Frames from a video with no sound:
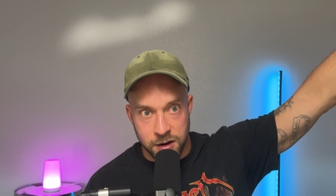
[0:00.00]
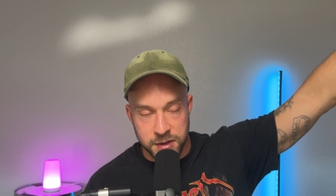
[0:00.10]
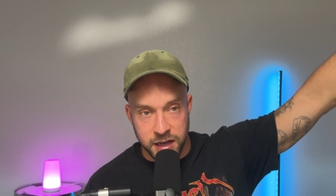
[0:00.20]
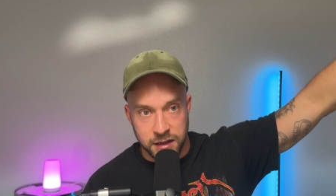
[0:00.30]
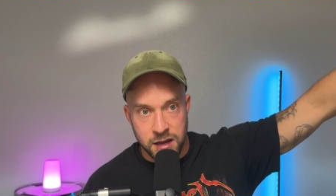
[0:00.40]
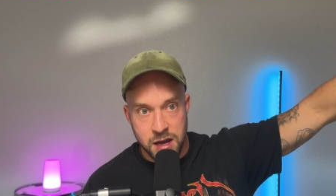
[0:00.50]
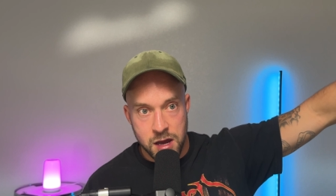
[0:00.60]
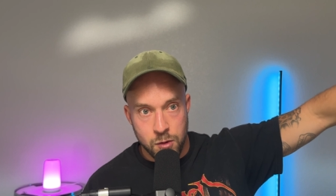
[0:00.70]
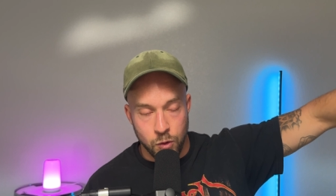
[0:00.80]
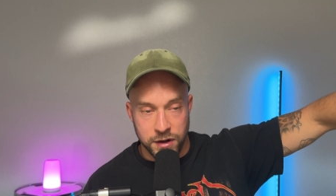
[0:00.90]
Be like,
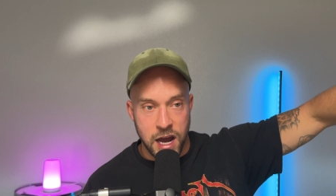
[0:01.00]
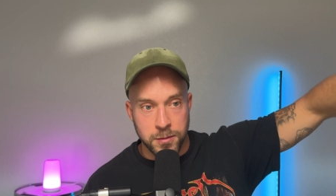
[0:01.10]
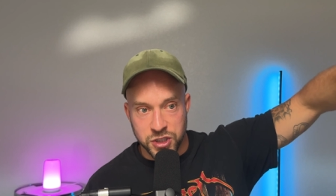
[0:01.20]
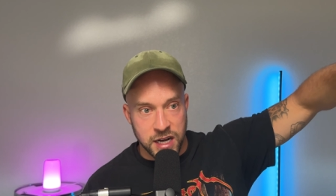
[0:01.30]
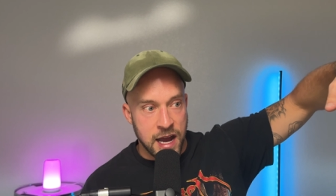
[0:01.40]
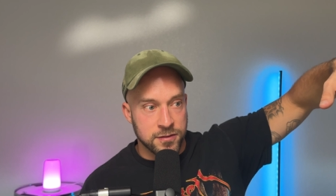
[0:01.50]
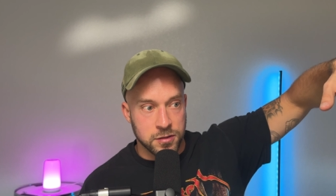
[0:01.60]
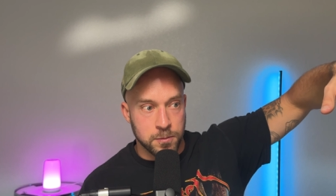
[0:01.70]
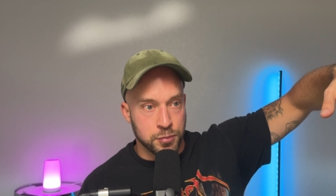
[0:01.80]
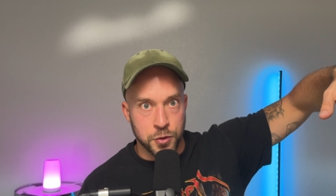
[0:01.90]
well, now I'm just gonna have
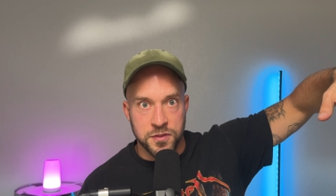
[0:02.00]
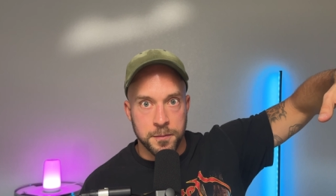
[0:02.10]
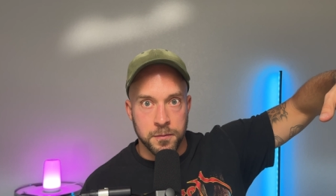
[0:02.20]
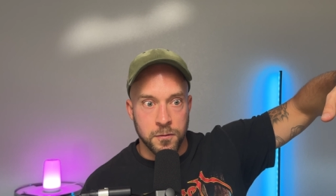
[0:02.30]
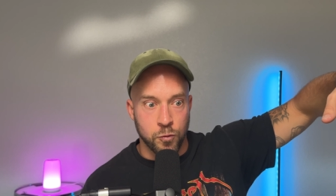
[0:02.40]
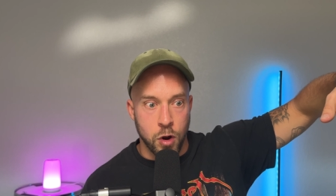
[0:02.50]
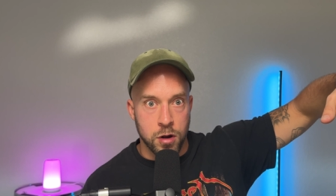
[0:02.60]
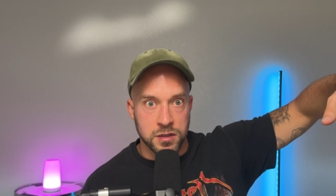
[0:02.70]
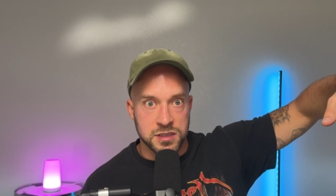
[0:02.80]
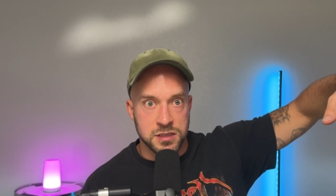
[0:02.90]
to prove them
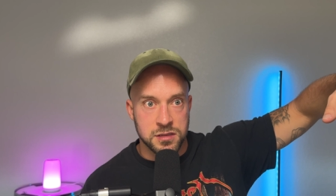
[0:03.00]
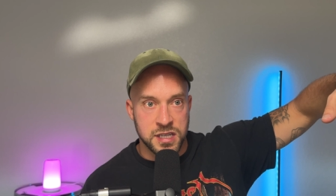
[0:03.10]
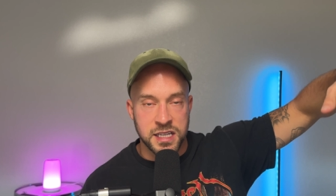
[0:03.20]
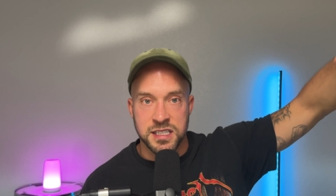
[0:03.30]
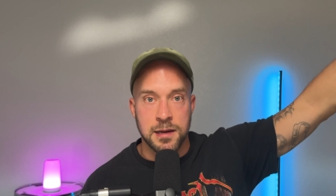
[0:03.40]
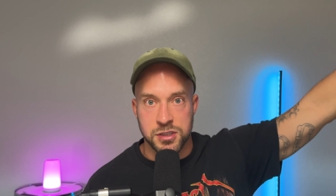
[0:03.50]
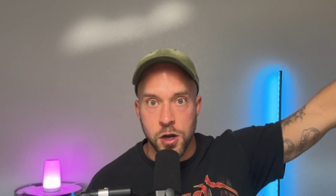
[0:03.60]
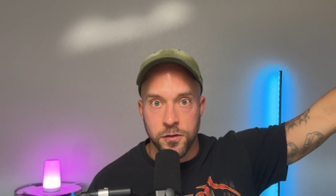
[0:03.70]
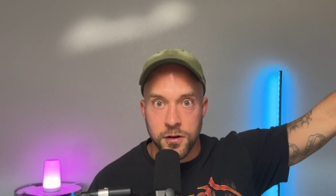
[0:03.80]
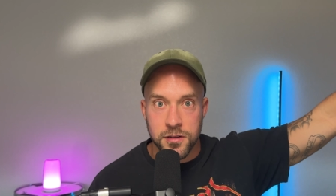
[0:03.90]
wrong 10 times
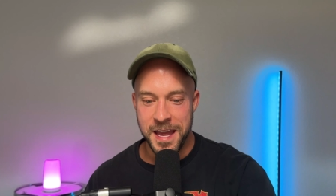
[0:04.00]
over.